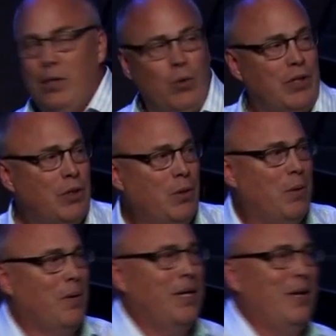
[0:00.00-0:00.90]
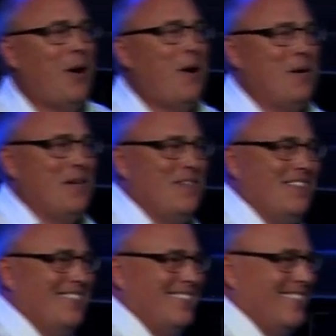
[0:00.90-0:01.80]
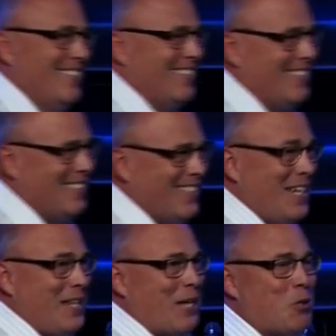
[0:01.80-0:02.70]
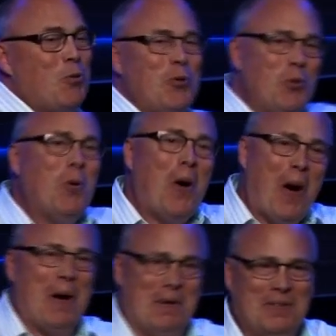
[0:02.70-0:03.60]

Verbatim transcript: with glory and honor. That's who you are